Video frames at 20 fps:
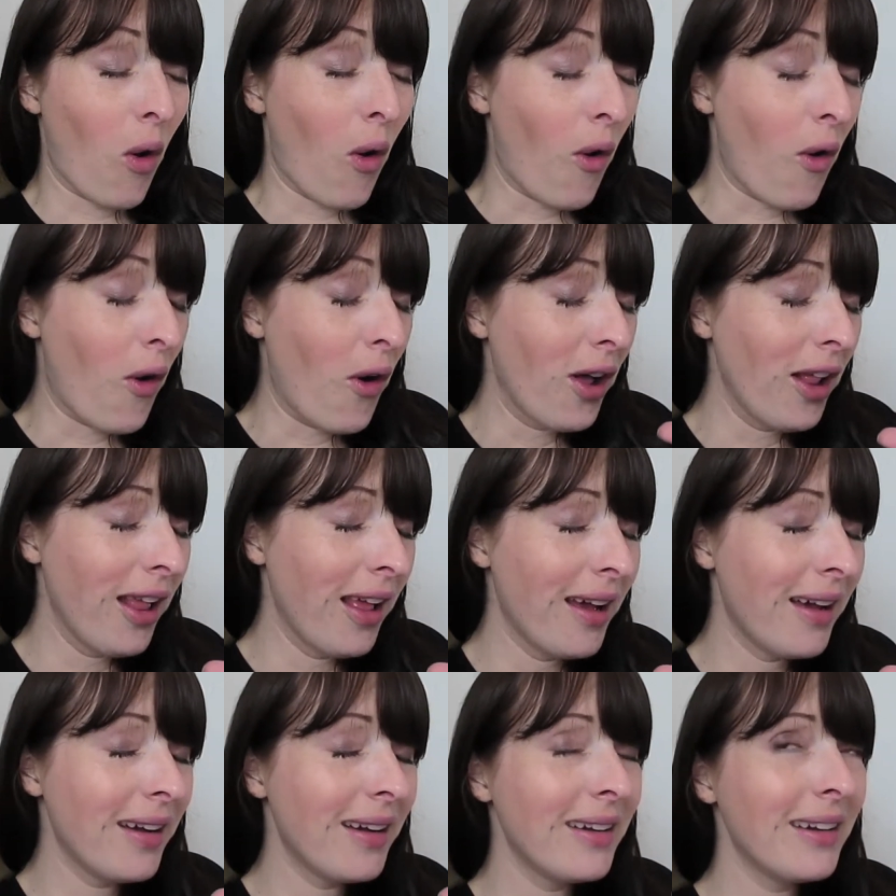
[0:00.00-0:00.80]
all
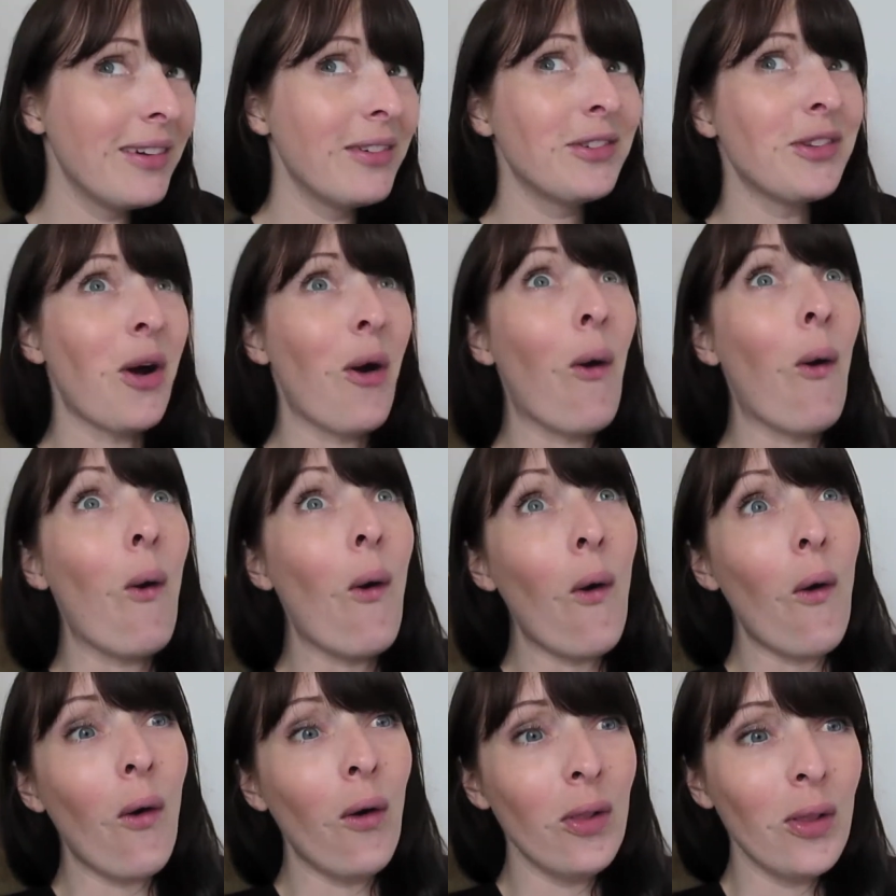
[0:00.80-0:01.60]

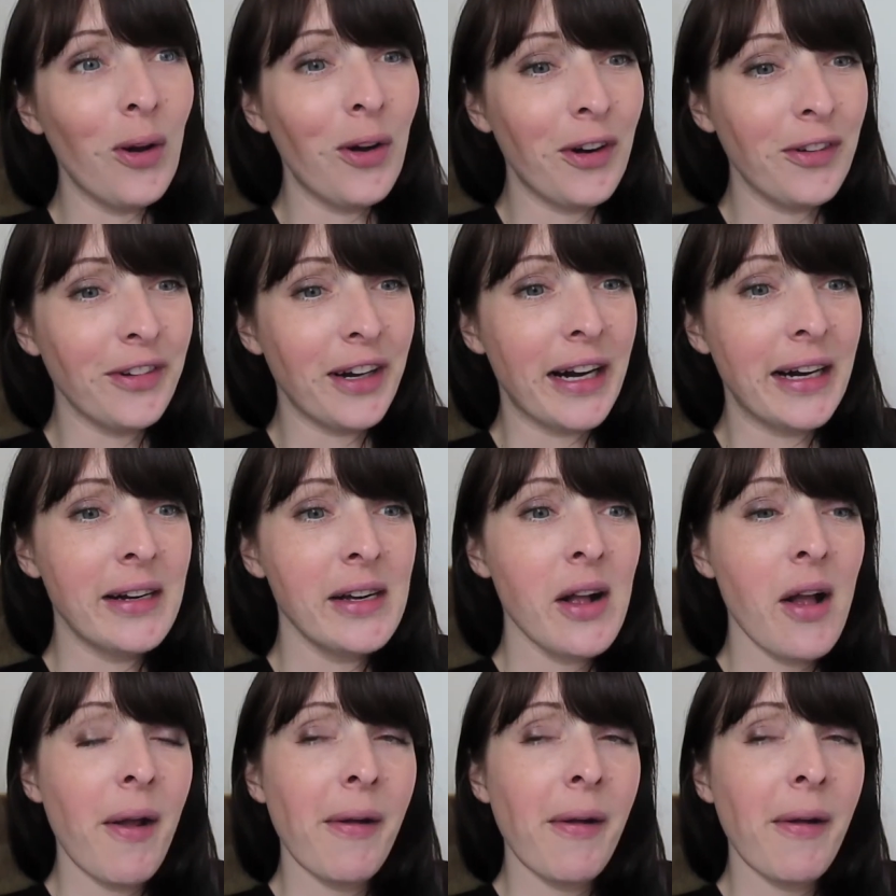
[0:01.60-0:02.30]
over.